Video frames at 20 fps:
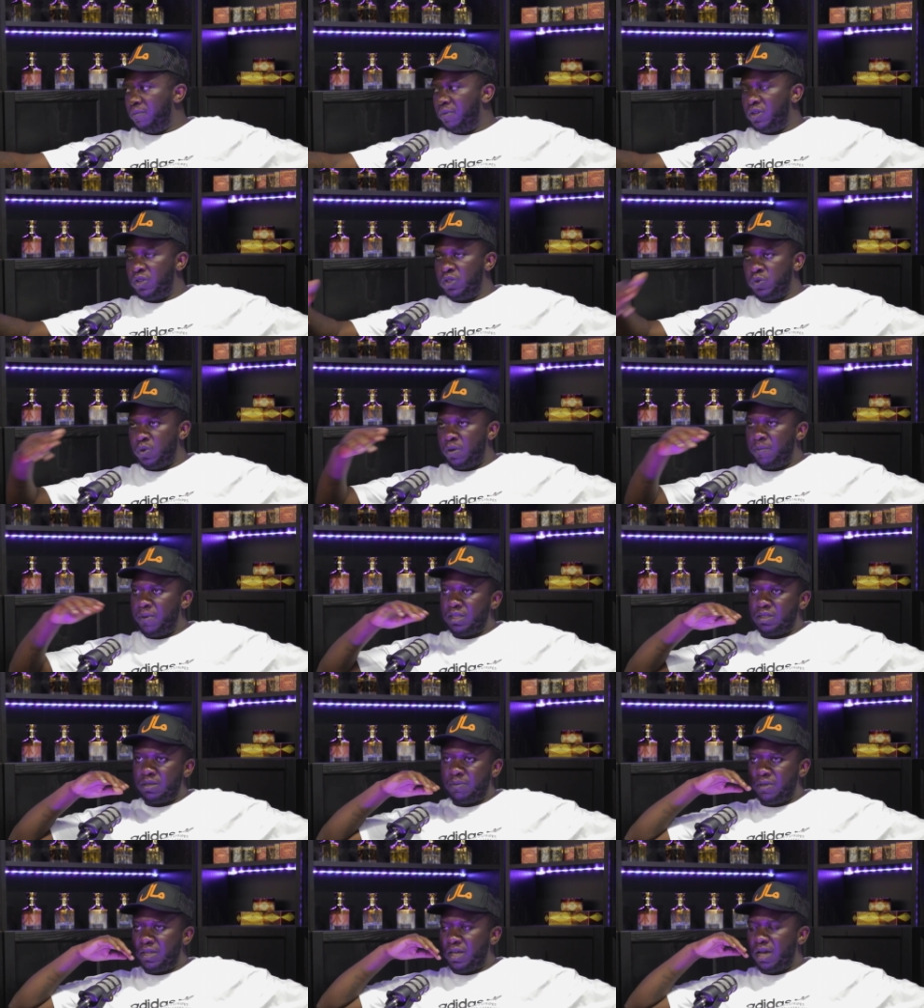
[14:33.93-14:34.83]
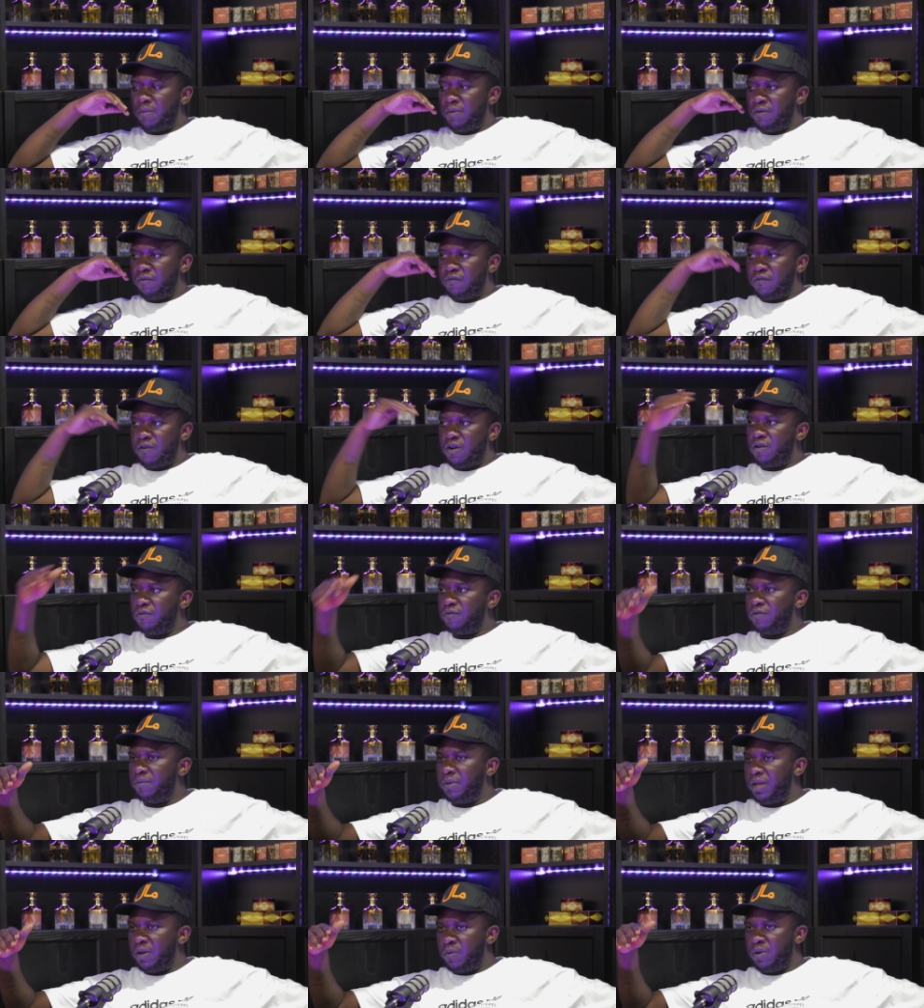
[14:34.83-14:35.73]
Because we're meant to be coming far
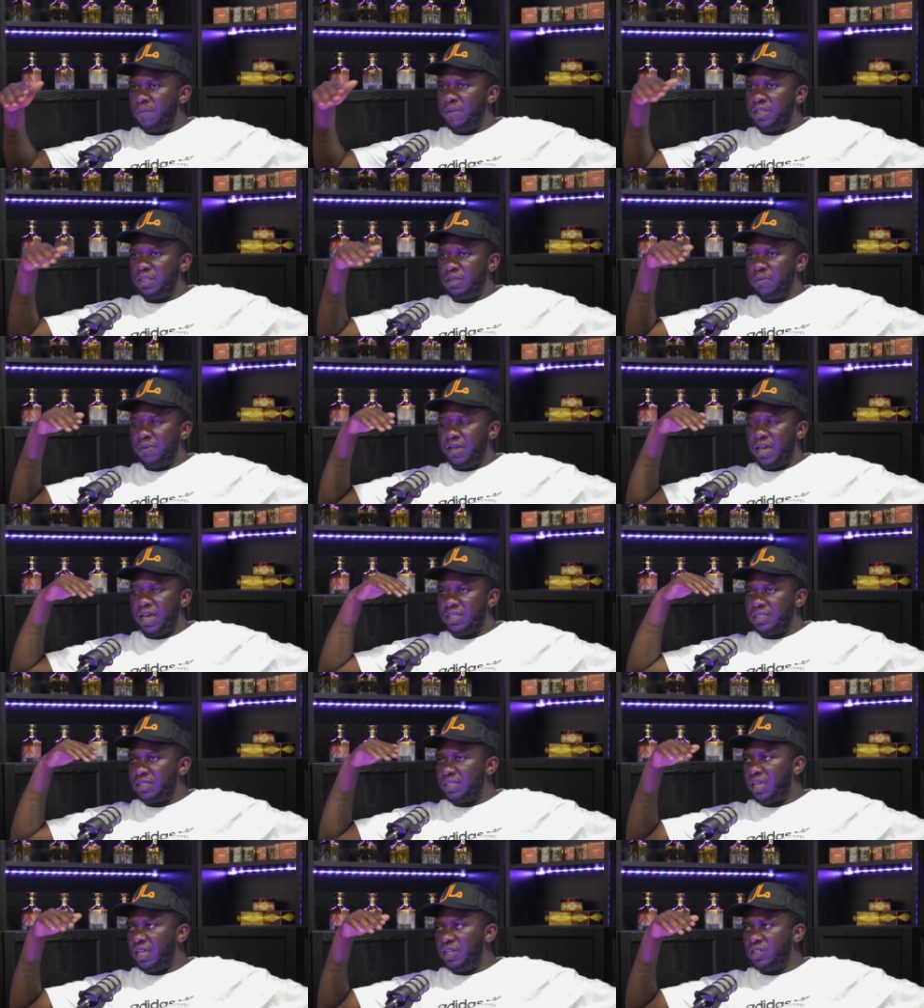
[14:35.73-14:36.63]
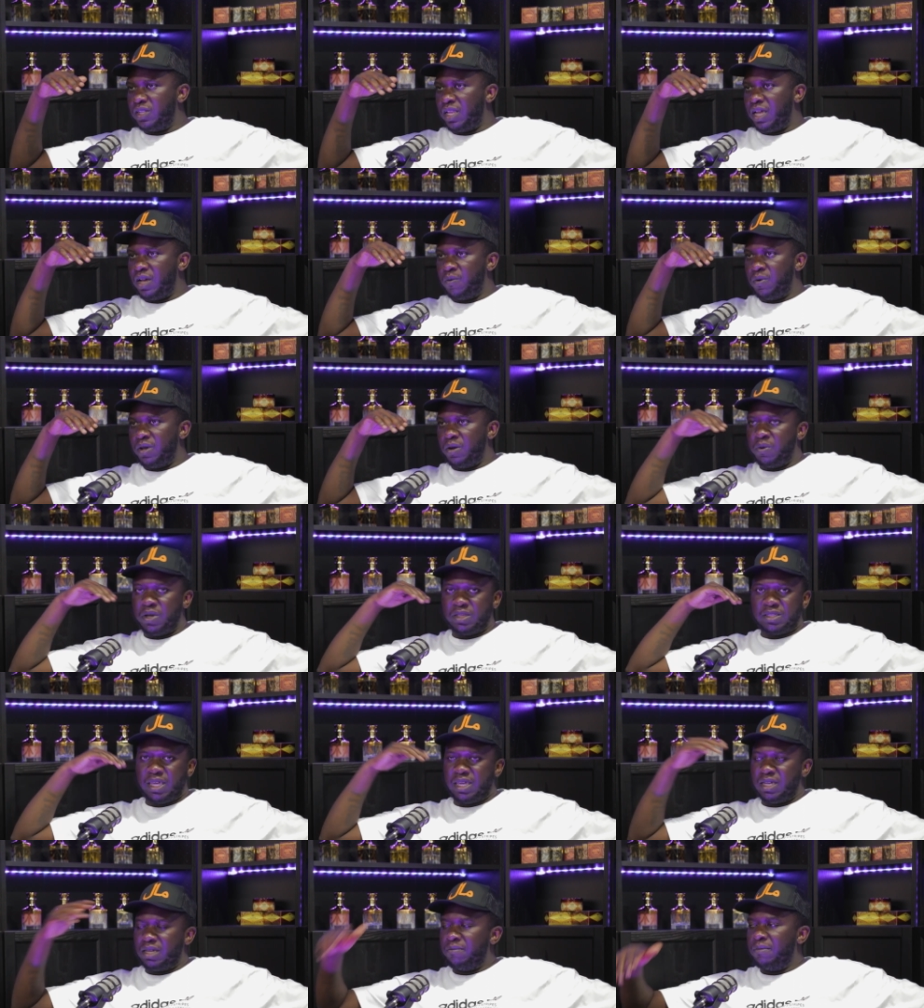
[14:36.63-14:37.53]
from that. We're meant to be at a stage now where we're
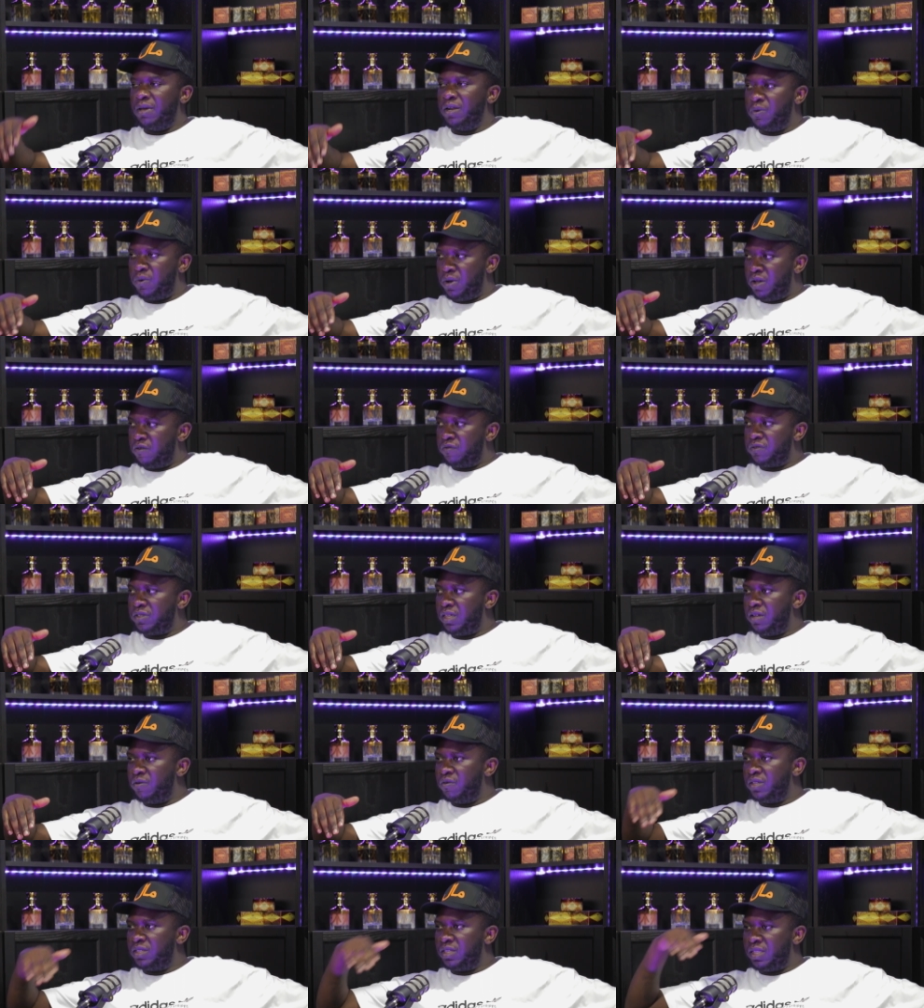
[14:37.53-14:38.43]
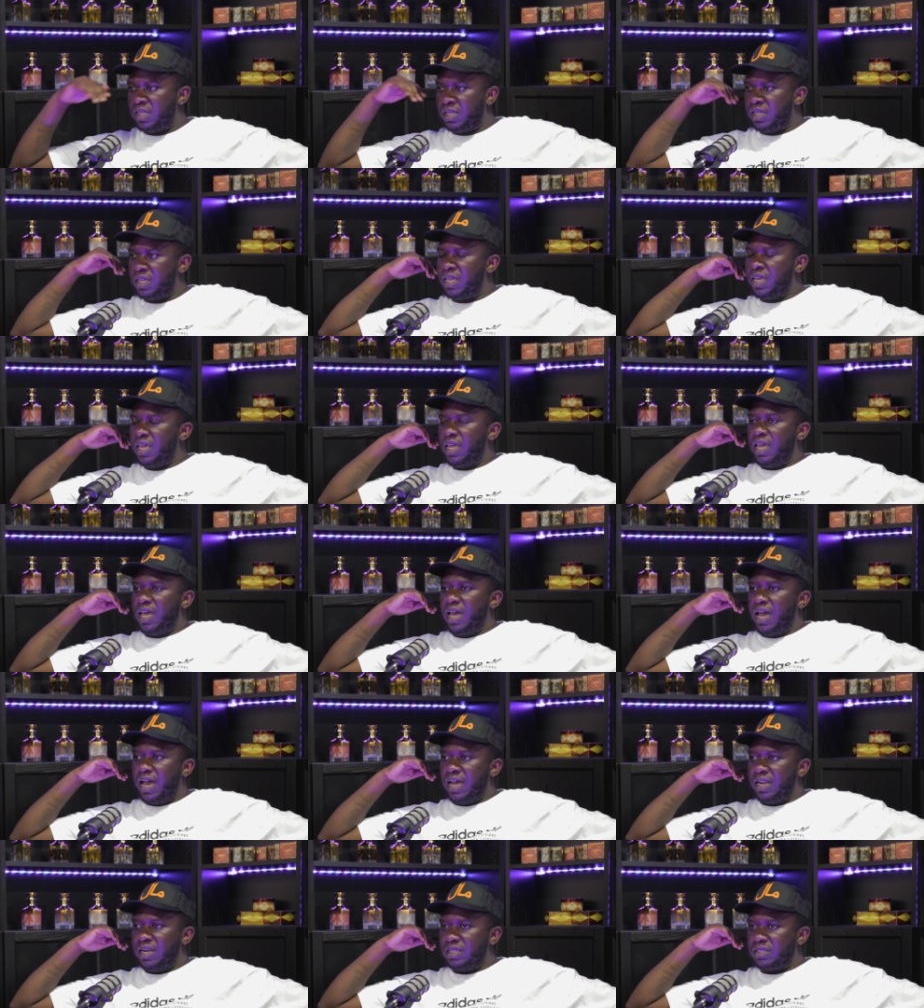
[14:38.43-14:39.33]
taking mental health seriously,
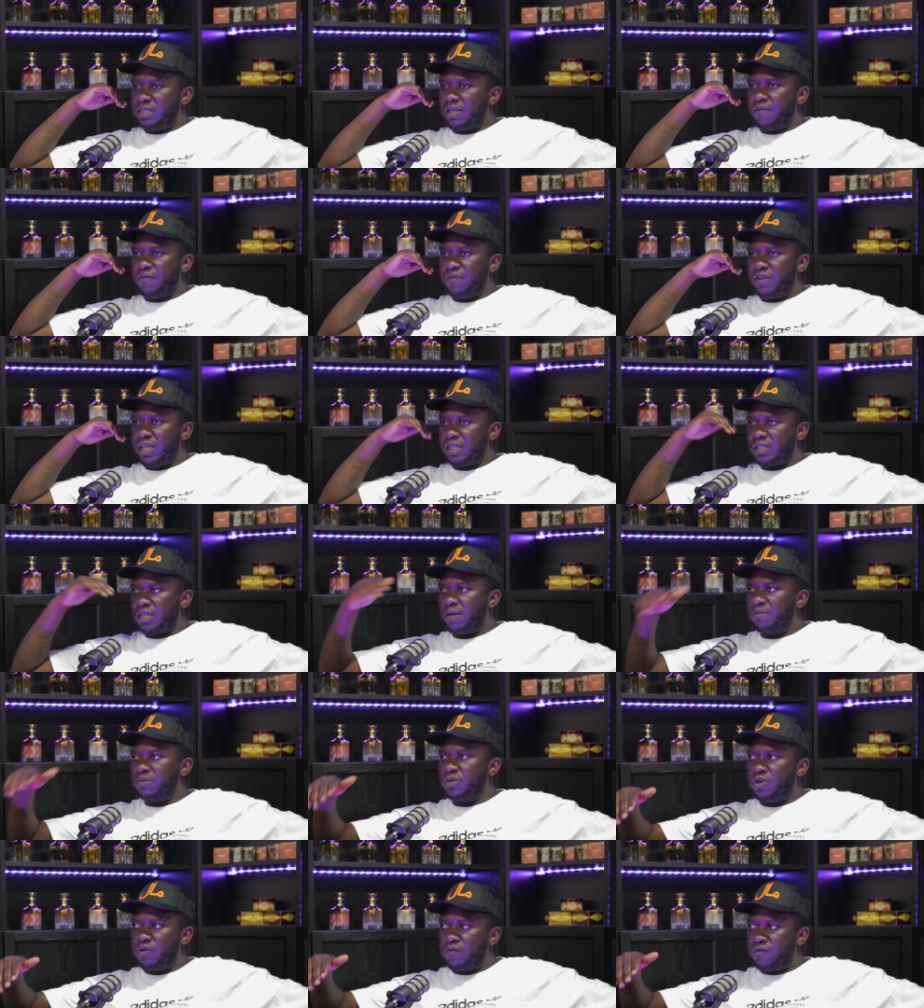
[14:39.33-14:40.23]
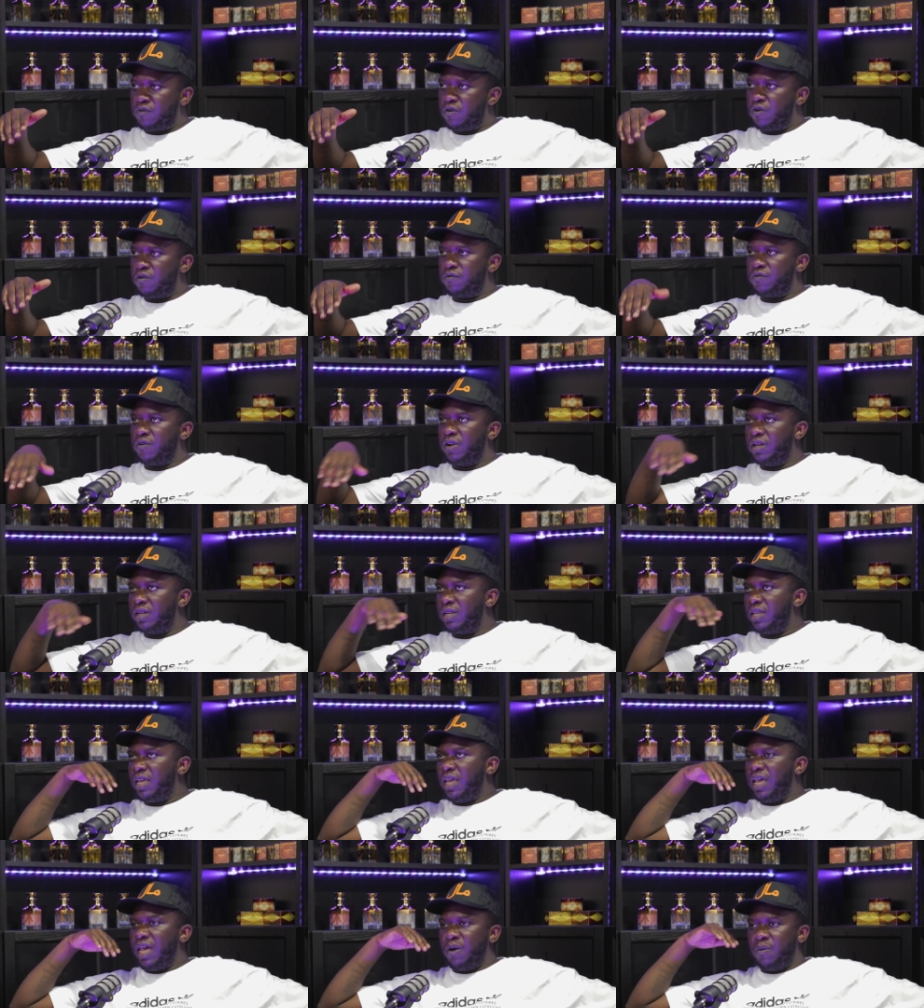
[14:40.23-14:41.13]
and it's something that's come to the forefront,
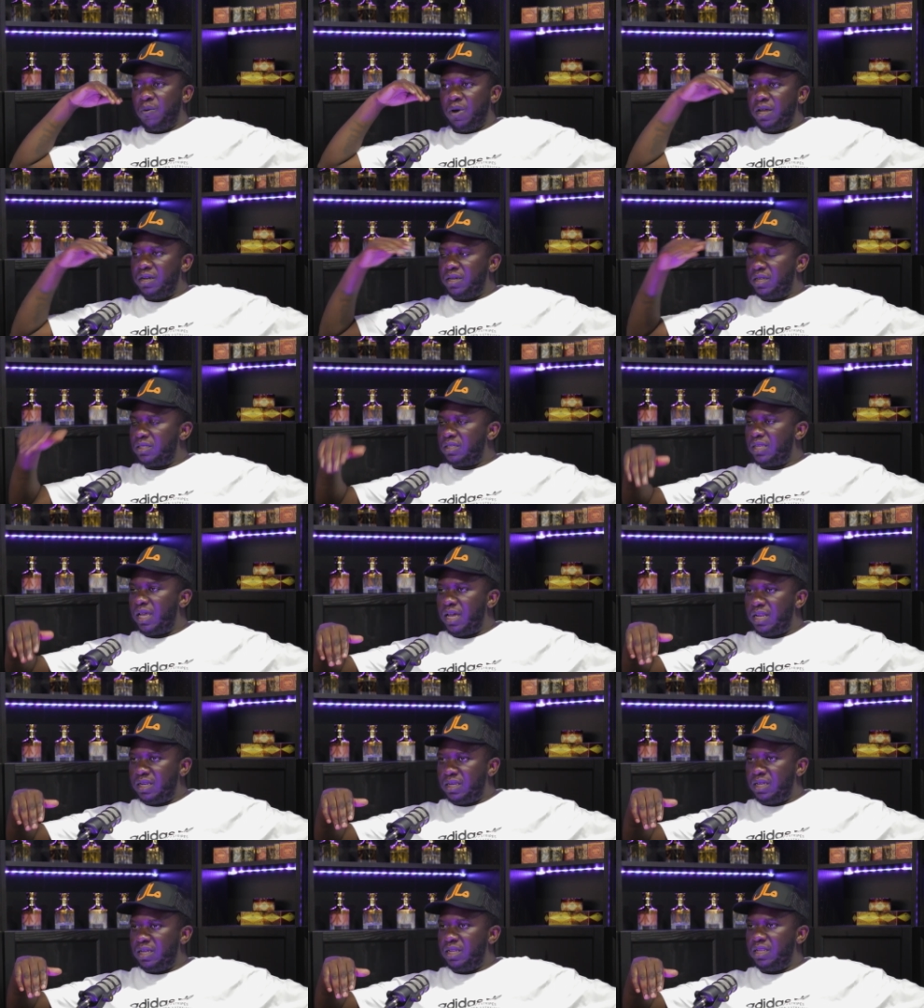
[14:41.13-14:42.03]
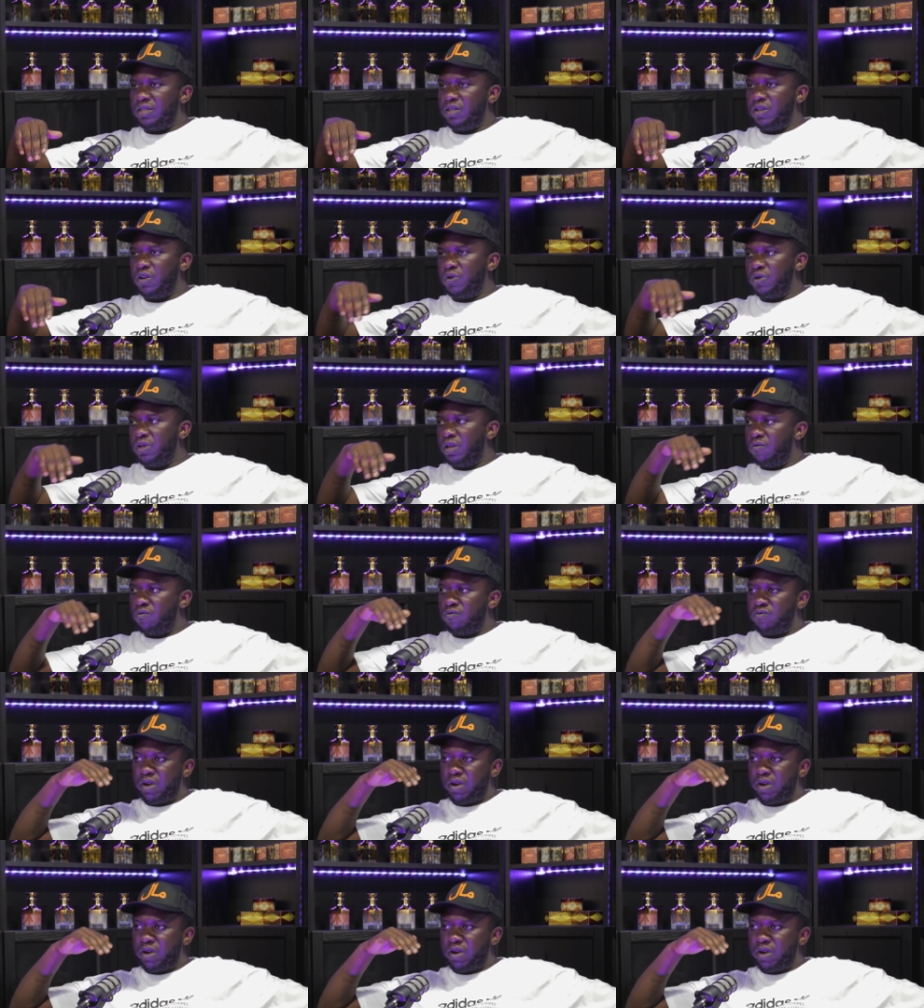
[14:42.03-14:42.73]
and we're understanding, you know, the